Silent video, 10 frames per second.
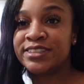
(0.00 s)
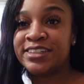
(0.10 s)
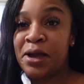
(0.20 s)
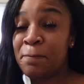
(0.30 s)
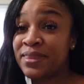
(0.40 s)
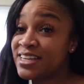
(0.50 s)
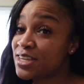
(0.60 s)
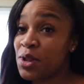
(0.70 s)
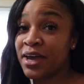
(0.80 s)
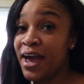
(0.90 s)
yep, that's
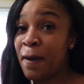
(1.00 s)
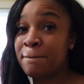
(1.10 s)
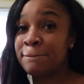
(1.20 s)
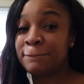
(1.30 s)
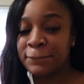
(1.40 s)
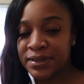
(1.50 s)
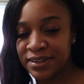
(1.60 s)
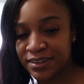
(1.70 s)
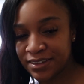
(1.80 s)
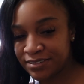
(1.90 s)
all I got.
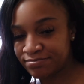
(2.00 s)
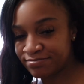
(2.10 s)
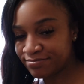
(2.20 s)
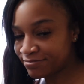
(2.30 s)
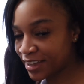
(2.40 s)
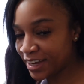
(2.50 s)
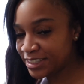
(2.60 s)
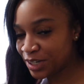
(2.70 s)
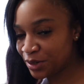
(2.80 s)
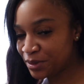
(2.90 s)
Hi,
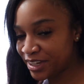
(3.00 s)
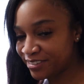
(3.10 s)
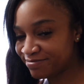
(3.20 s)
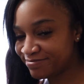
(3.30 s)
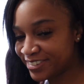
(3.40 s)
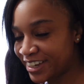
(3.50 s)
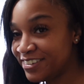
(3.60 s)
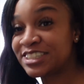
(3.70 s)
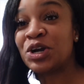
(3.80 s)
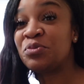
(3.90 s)
Turby.
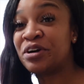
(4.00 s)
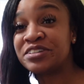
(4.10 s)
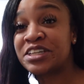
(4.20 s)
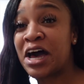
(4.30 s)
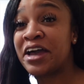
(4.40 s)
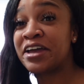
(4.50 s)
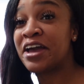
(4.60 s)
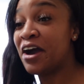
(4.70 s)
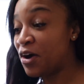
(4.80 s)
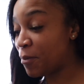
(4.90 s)
Even Turbo's like,
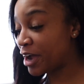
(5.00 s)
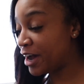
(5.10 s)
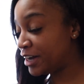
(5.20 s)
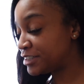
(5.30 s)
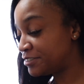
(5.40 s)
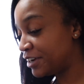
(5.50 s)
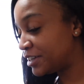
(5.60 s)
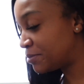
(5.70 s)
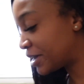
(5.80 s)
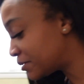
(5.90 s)
oh my gosh, you finally picked